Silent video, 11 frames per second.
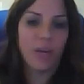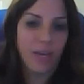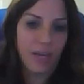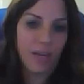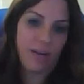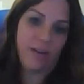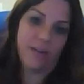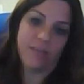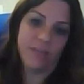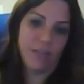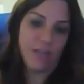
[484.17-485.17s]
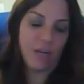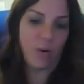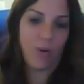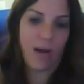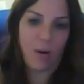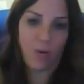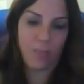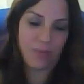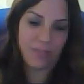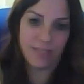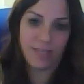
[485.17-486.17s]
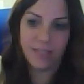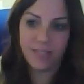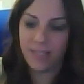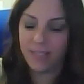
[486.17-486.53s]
in, our business.